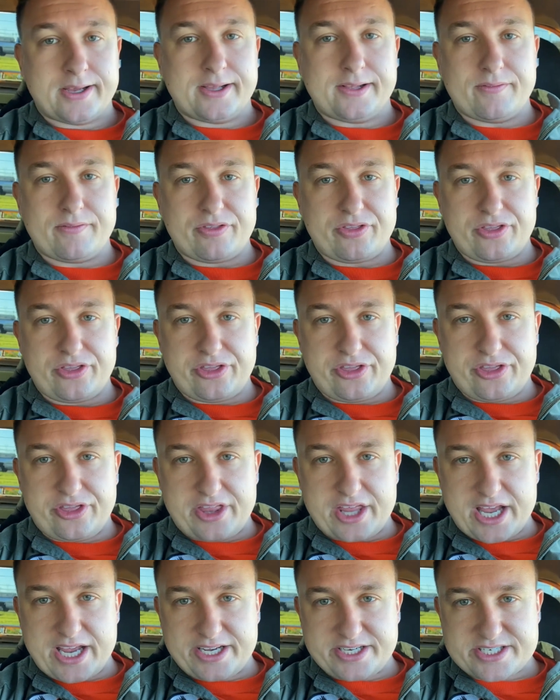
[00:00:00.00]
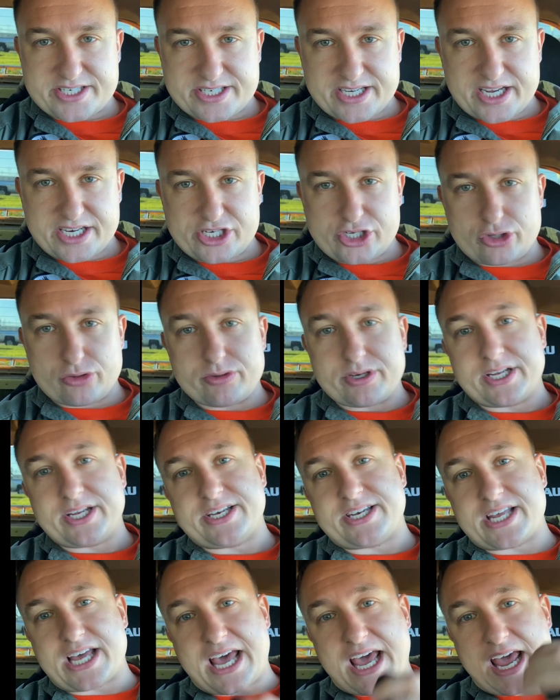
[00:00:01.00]
They said you need
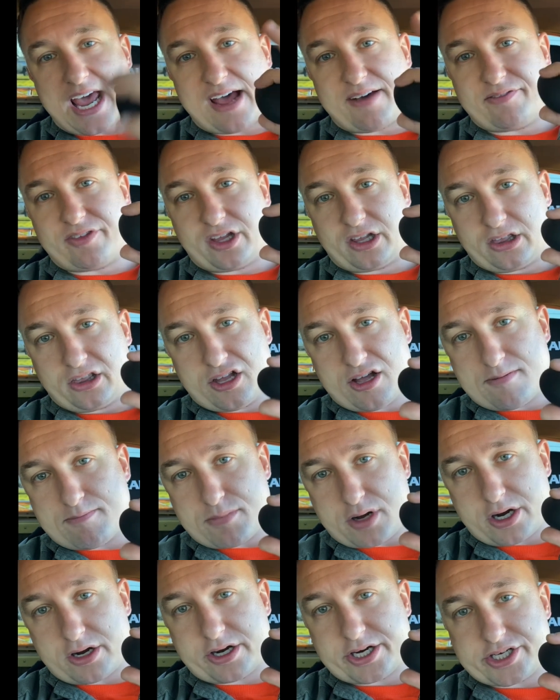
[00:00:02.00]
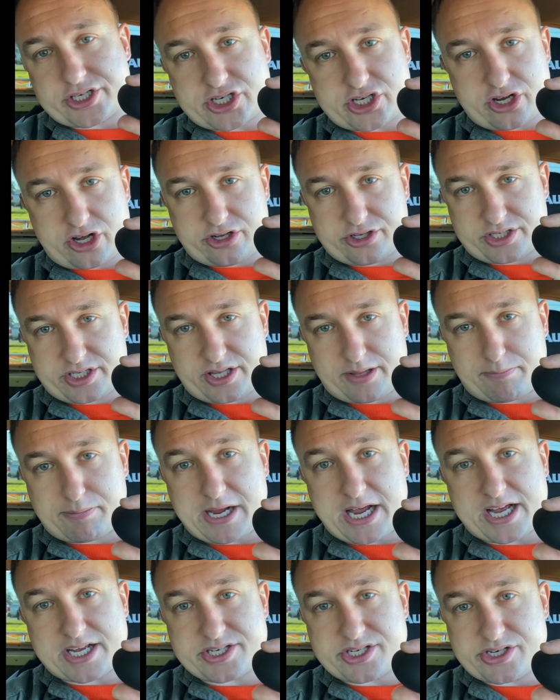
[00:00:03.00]
to have the lumbar installed to the
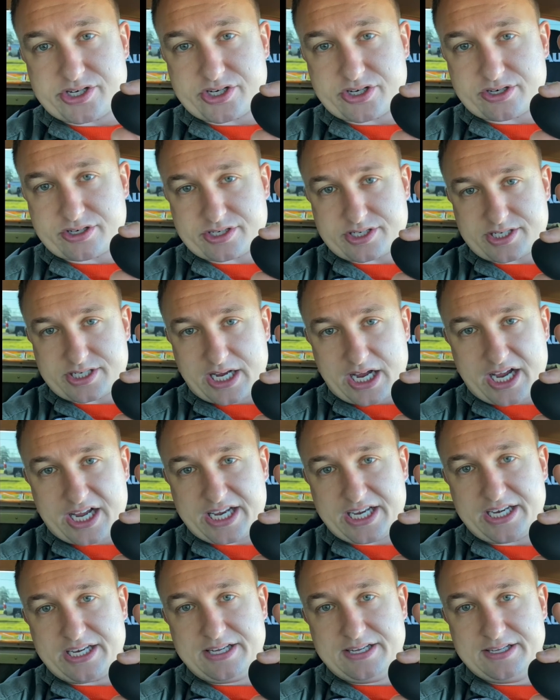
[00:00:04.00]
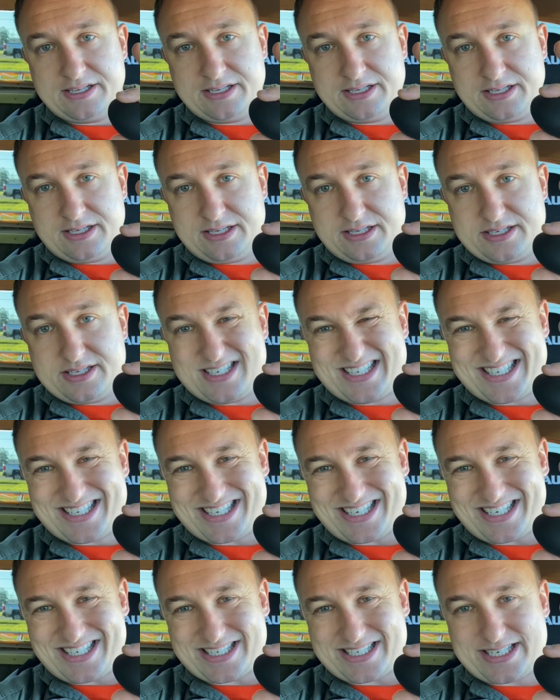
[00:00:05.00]
passenger side
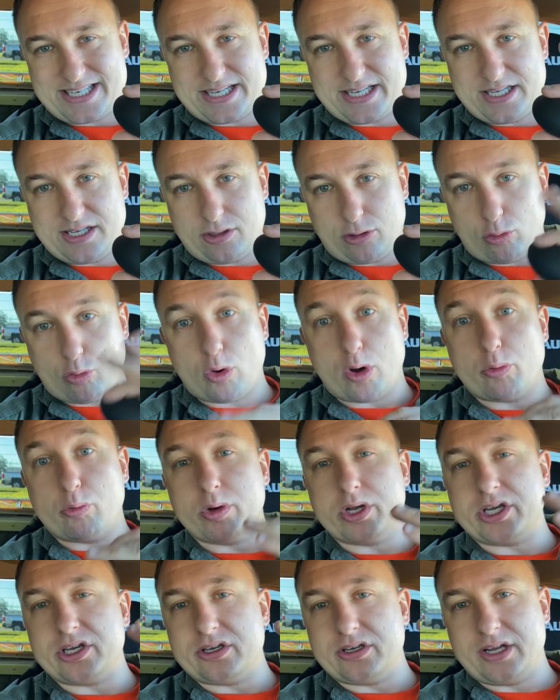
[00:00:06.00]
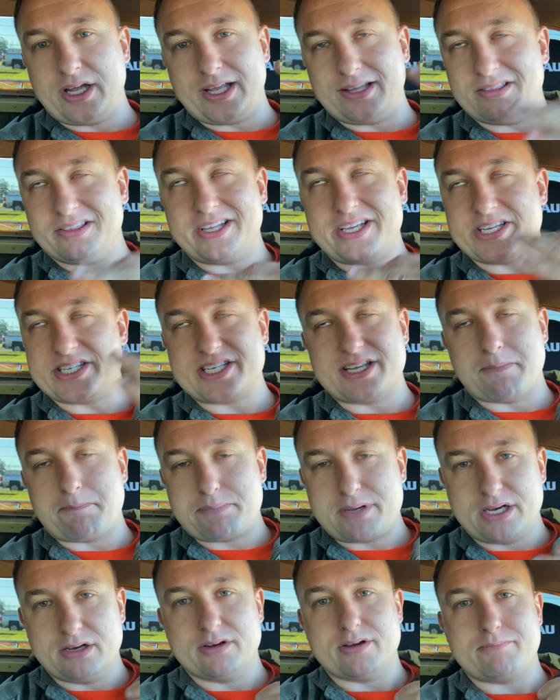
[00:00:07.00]
seat, what would at least
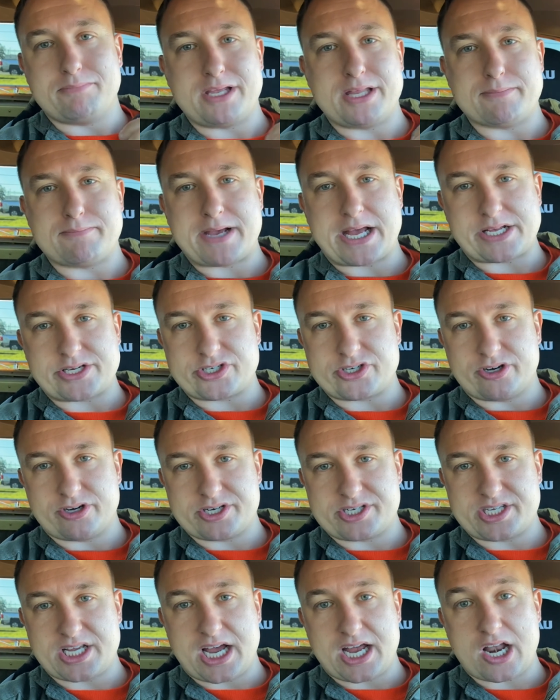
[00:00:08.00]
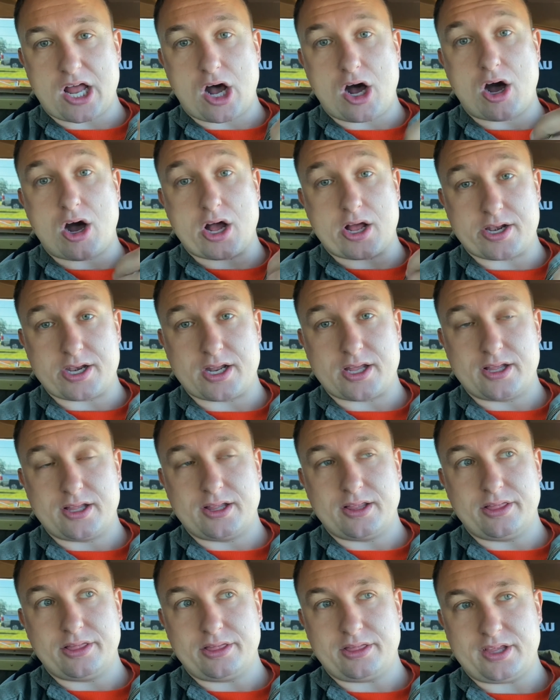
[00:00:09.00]
appear to be the passenger side on
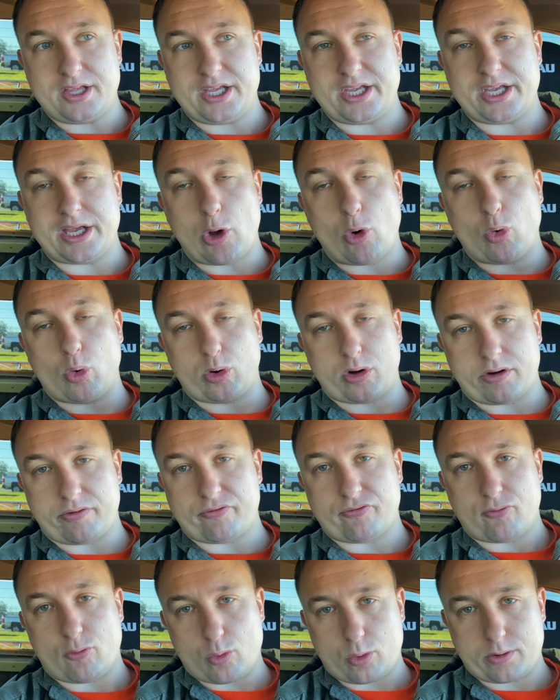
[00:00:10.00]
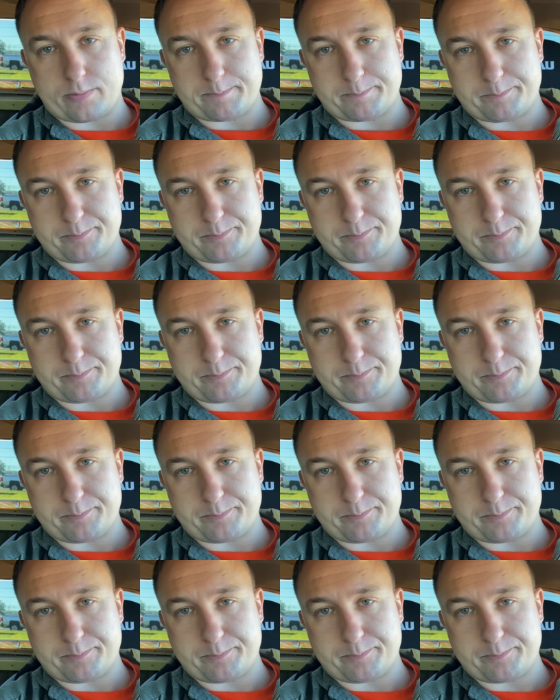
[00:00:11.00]
the order form.